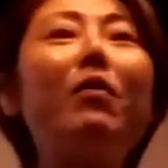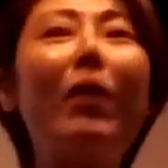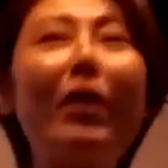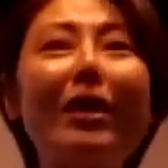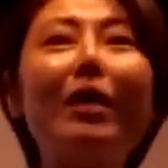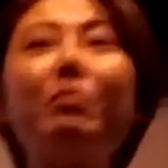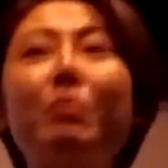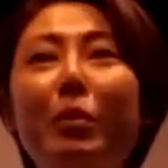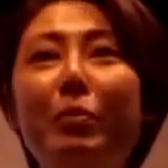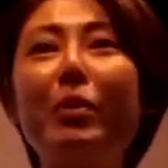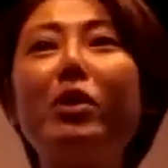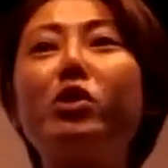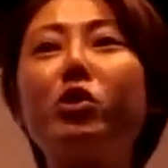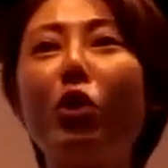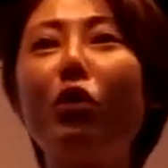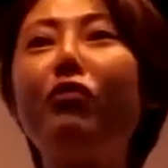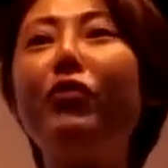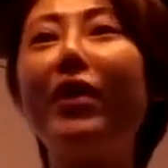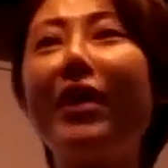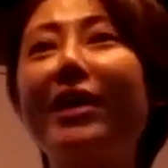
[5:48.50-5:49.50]
want them to be
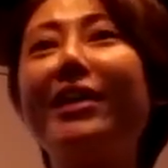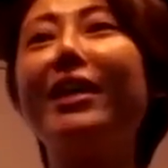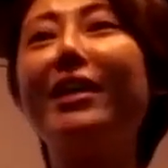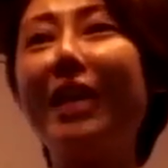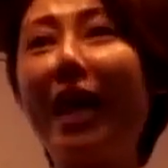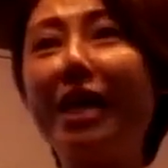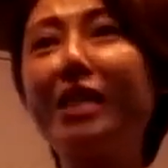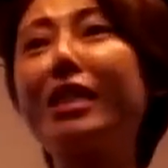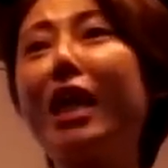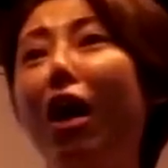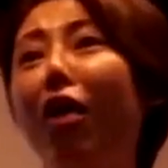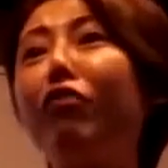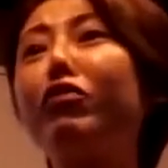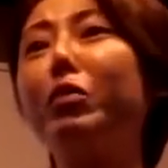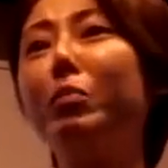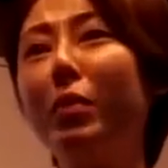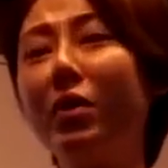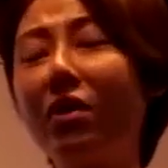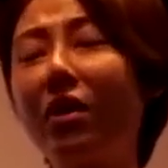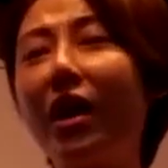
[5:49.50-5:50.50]
chauffeured in a nice,
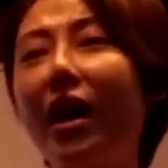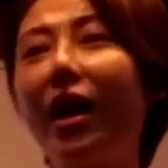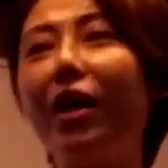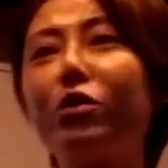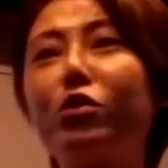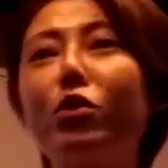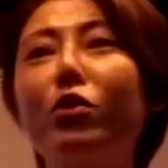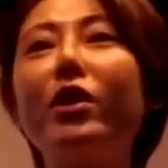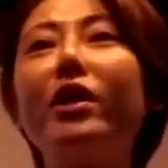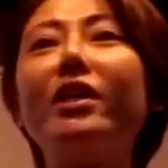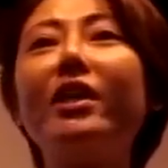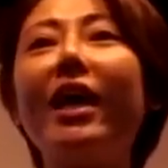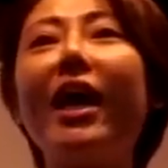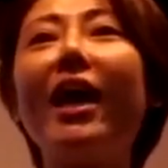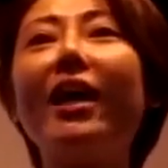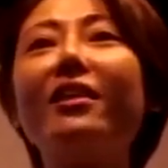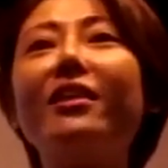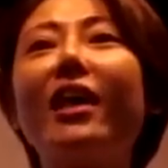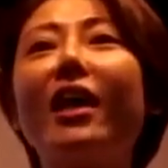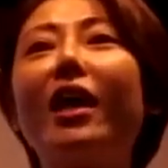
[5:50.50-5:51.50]
comfortable car. So in the
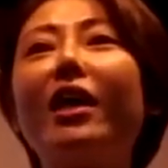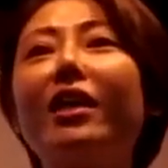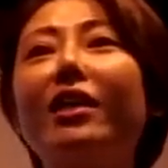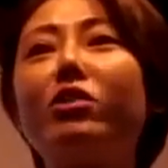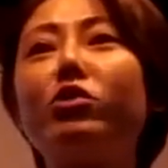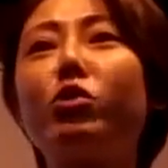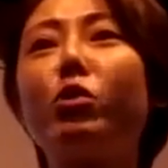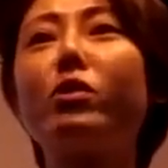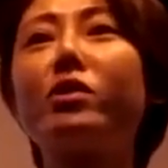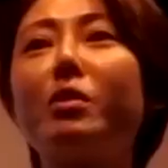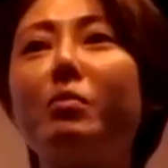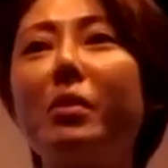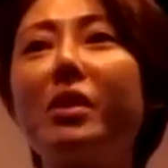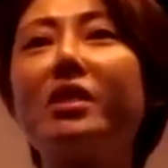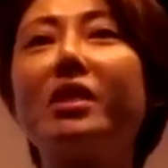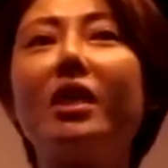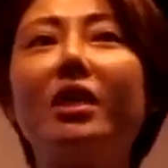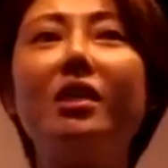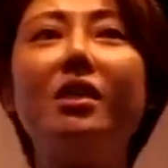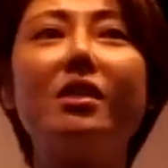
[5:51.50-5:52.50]
end, they chose a
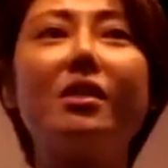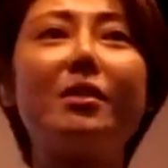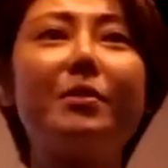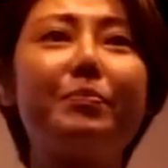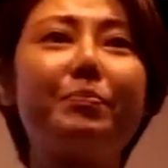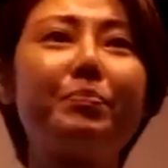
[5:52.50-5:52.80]
Mercedes.